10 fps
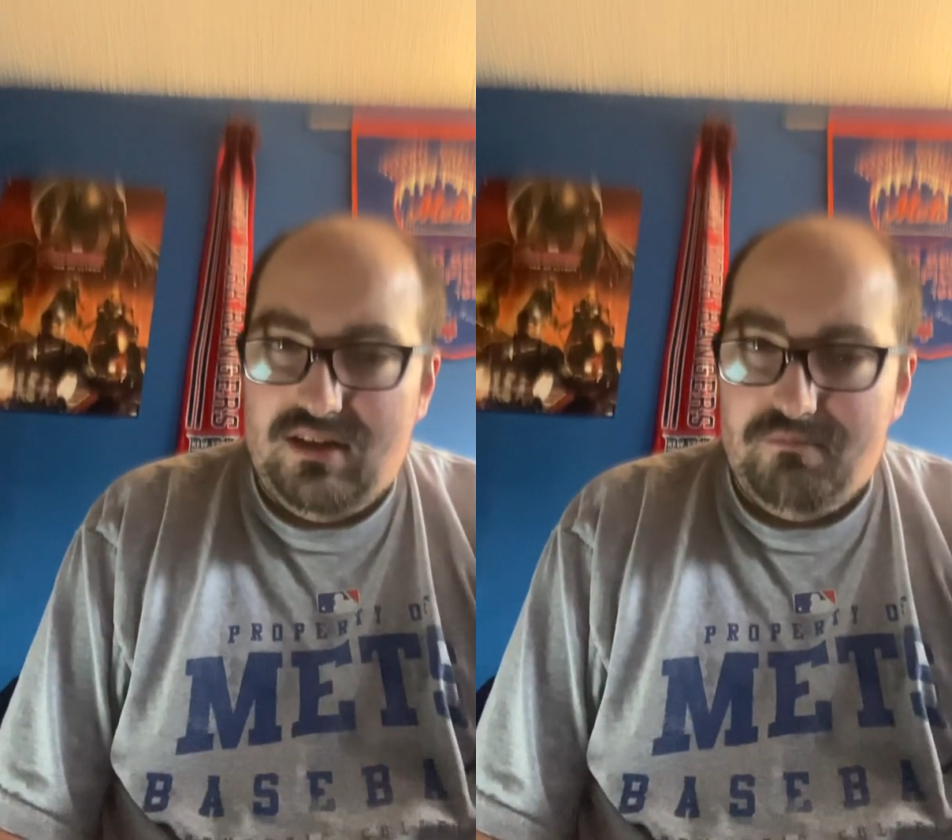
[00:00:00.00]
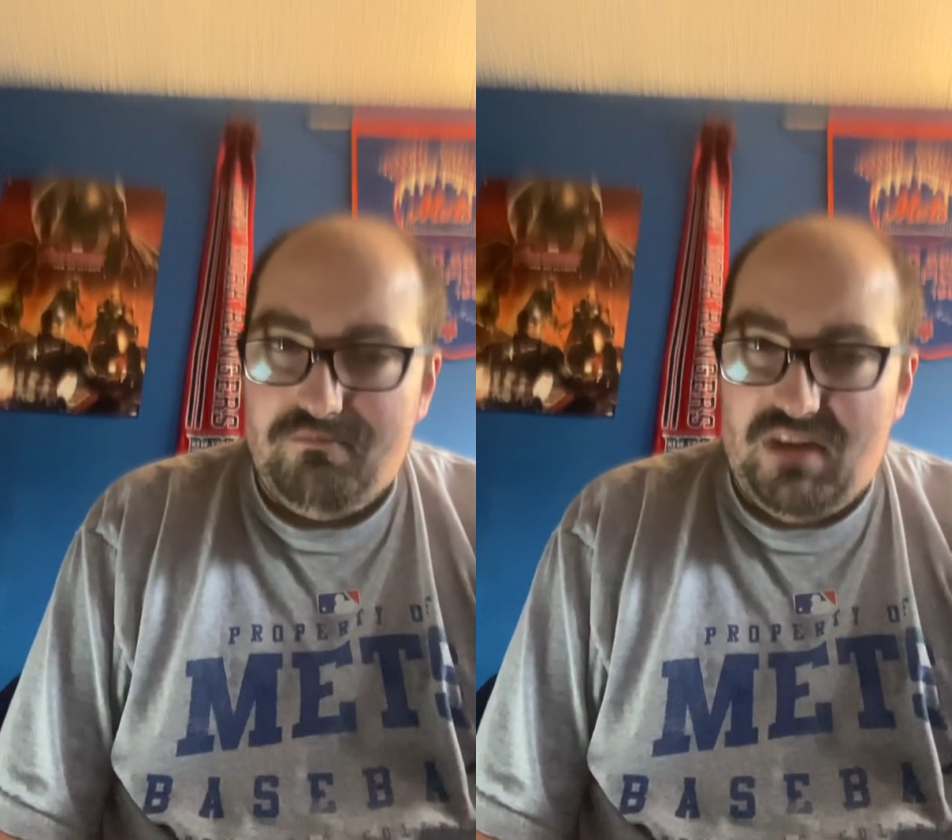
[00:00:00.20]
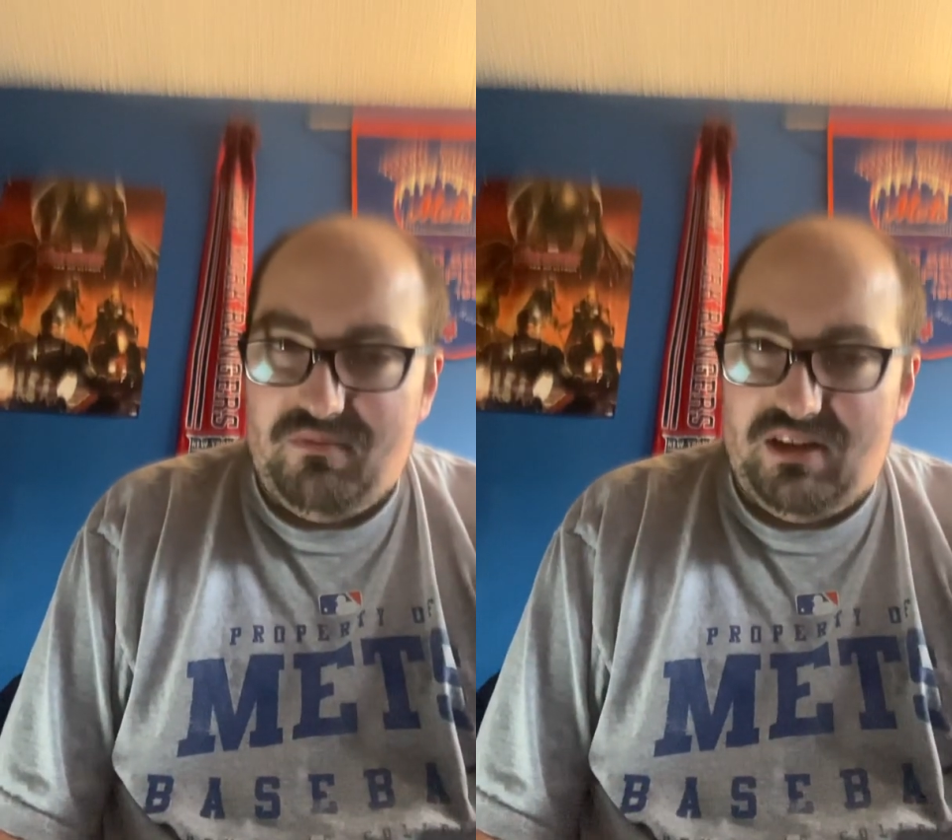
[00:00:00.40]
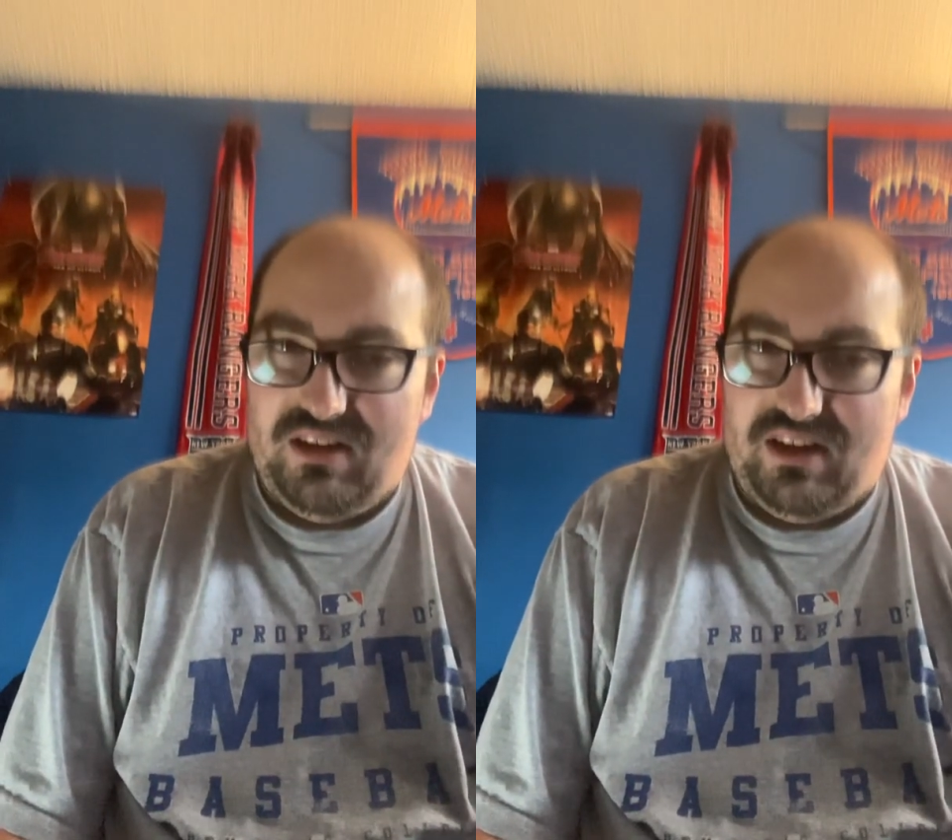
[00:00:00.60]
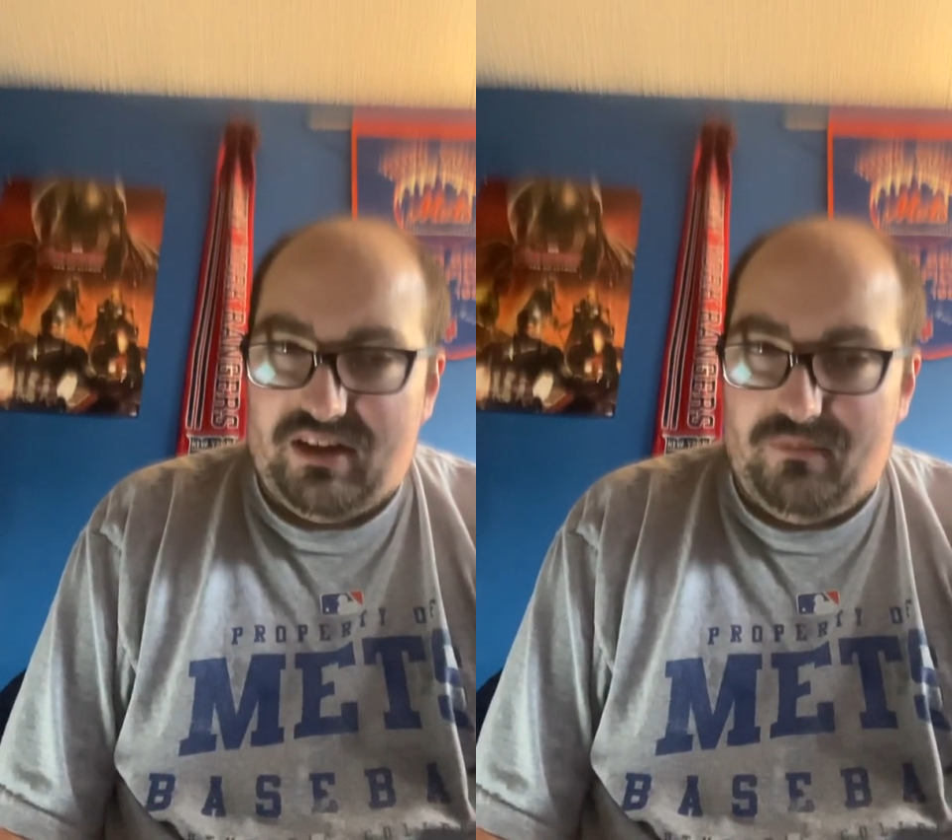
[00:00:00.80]
maybe
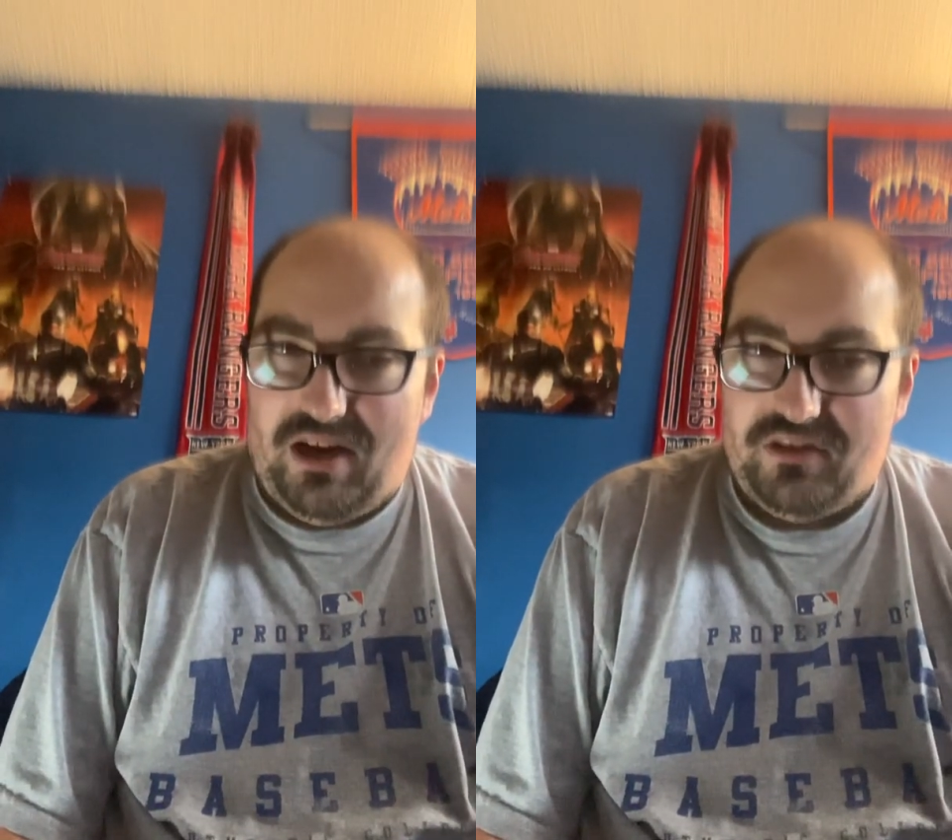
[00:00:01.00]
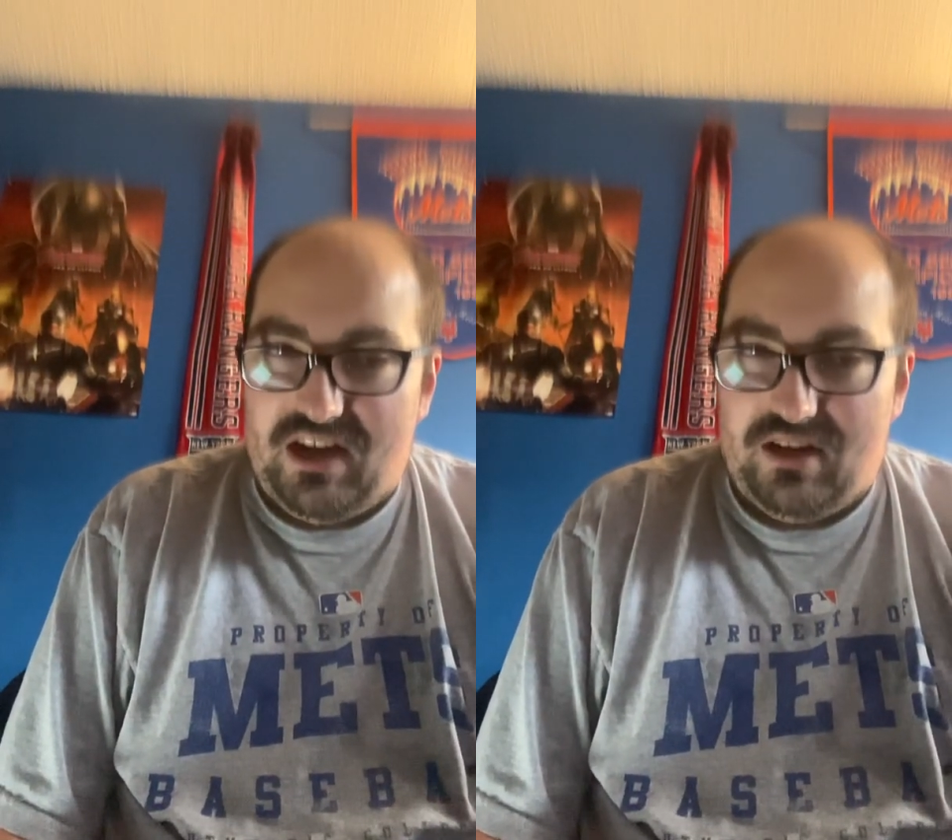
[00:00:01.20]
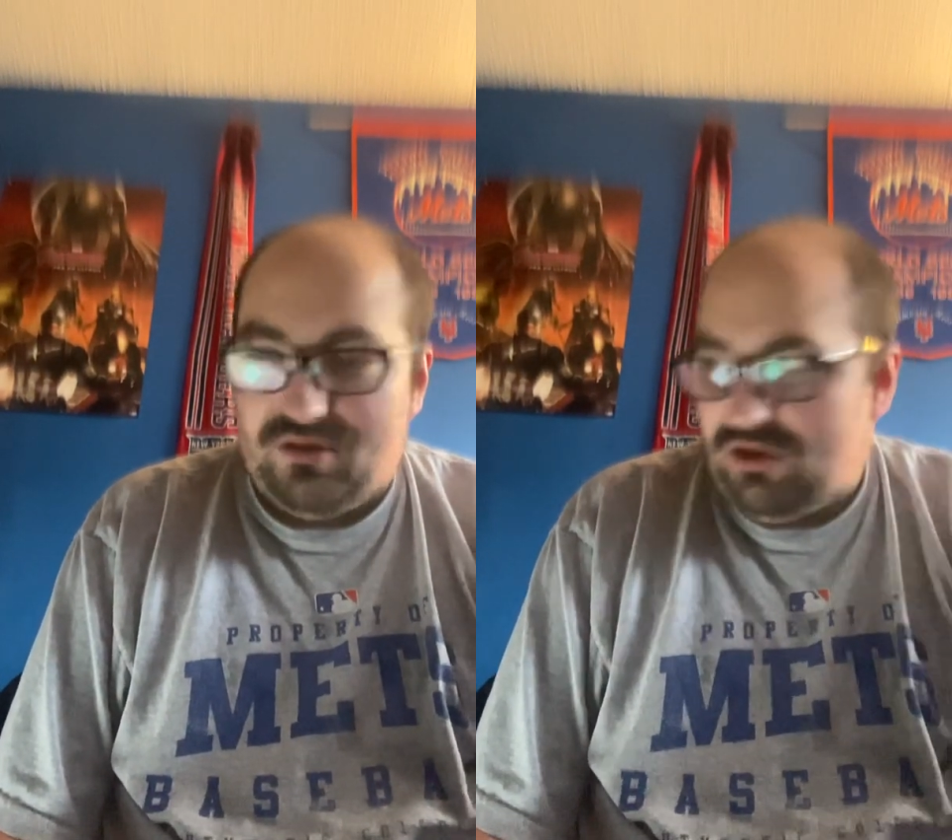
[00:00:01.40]
they come out and